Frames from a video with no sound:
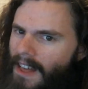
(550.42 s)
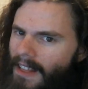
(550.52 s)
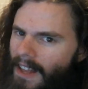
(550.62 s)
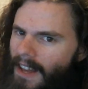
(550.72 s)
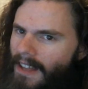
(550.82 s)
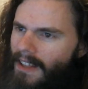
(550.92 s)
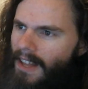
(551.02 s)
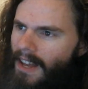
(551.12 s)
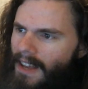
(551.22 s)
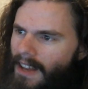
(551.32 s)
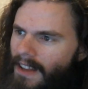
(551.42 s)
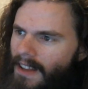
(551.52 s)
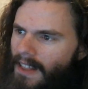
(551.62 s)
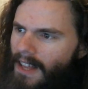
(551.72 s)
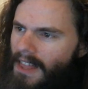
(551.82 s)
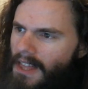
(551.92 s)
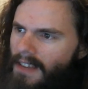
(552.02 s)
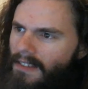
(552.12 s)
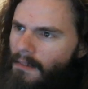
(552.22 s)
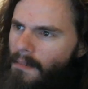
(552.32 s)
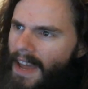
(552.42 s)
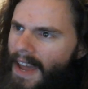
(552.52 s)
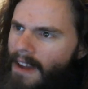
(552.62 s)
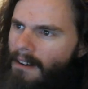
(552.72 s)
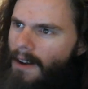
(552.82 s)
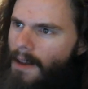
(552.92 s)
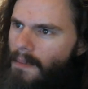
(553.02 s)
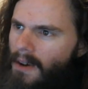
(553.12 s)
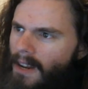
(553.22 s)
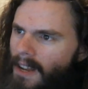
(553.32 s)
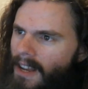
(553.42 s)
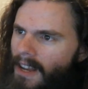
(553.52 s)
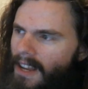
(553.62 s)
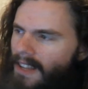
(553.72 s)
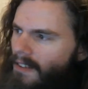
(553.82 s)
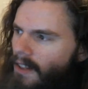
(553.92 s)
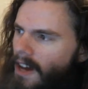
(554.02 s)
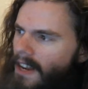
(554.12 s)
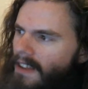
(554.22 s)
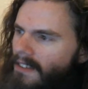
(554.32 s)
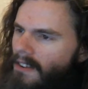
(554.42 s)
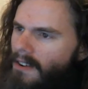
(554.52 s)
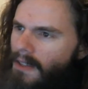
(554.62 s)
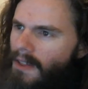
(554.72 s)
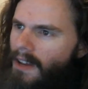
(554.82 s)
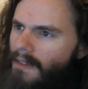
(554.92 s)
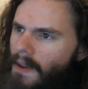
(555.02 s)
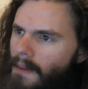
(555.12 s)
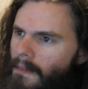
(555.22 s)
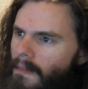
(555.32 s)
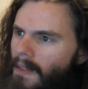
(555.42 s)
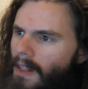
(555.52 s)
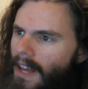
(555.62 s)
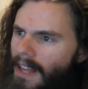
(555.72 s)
like like like this and be angry, but it's a lot easier to think of him like